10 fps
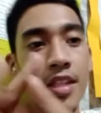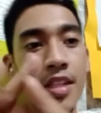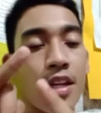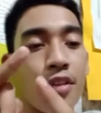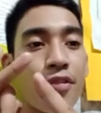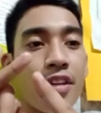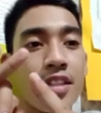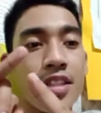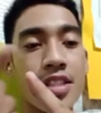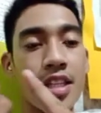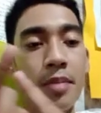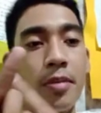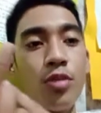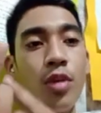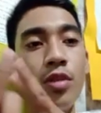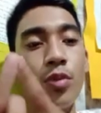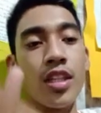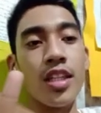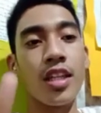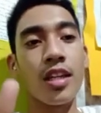If it is individual with
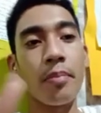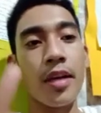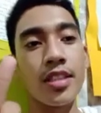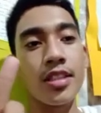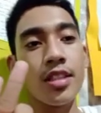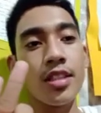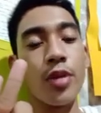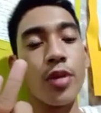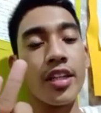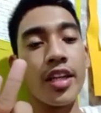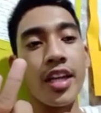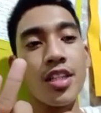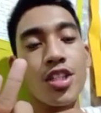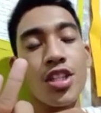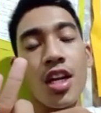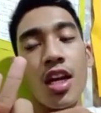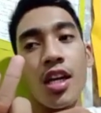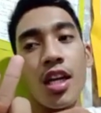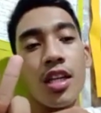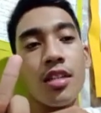legal capacity to engage
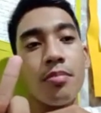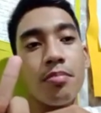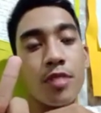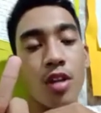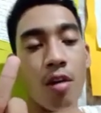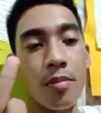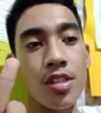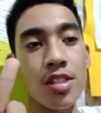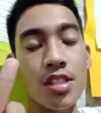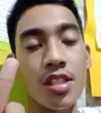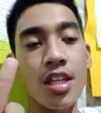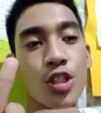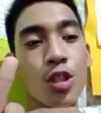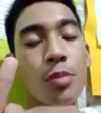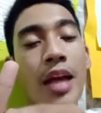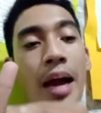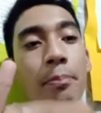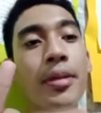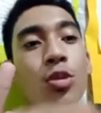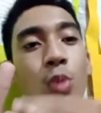in commerce, it should be
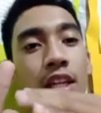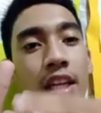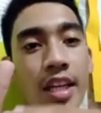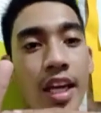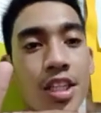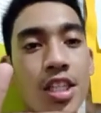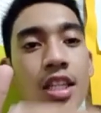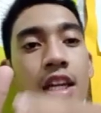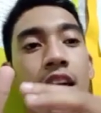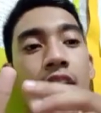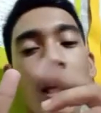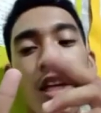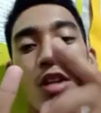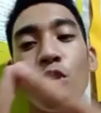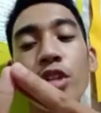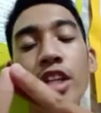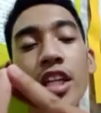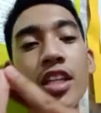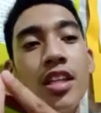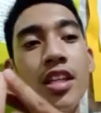habitually engaging,
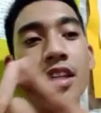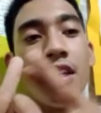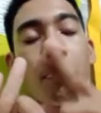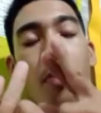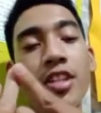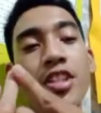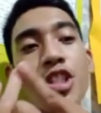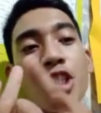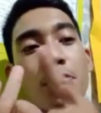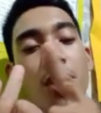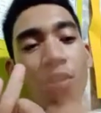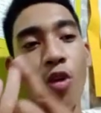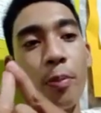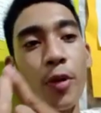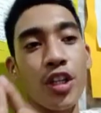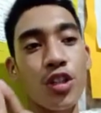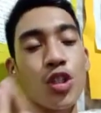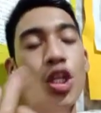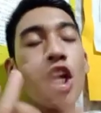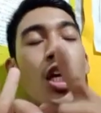including the partnerships and
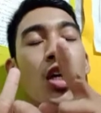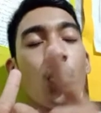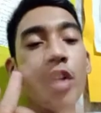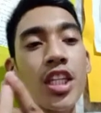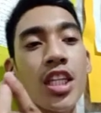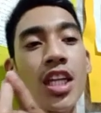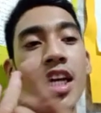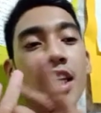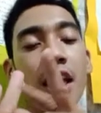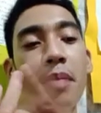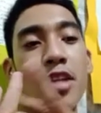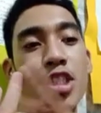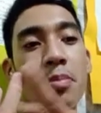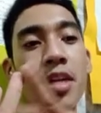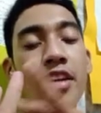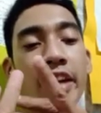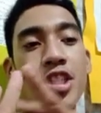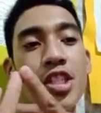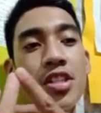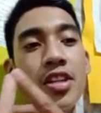corporations, which they must be
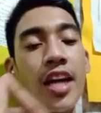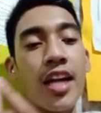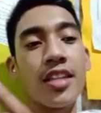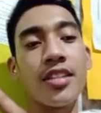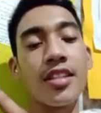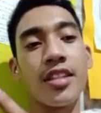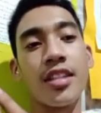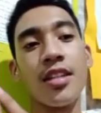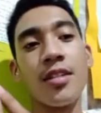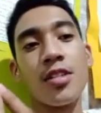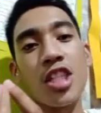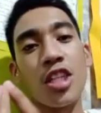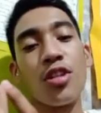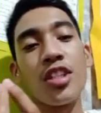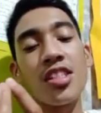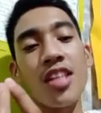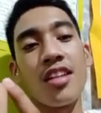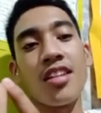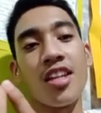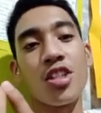registered under Securities
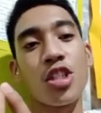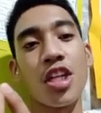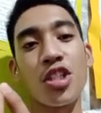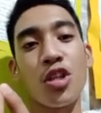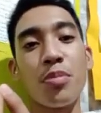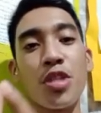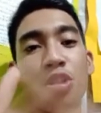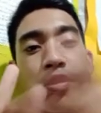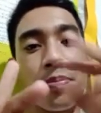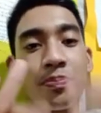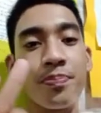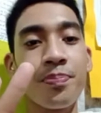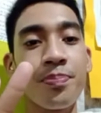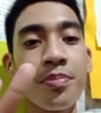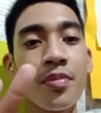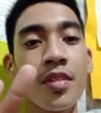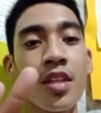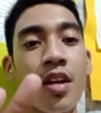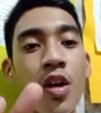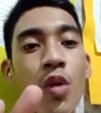and Exchange Commission.
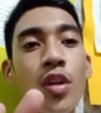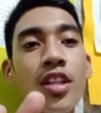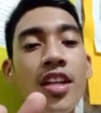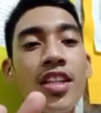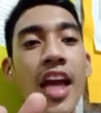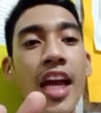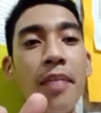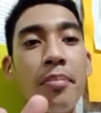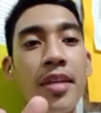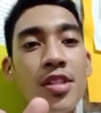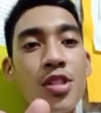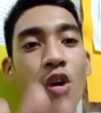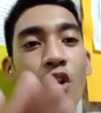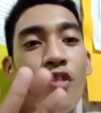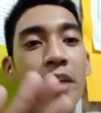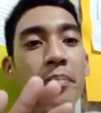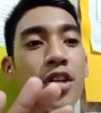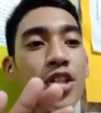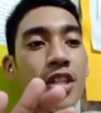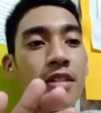What are the elements of a
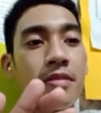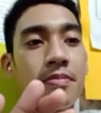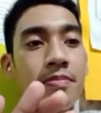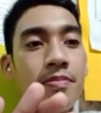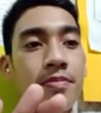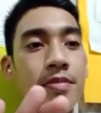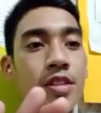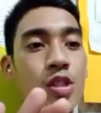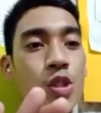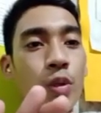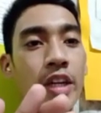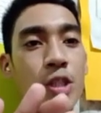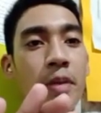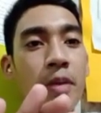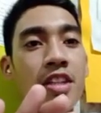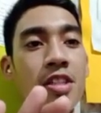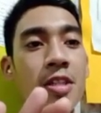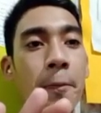merchant? So next page.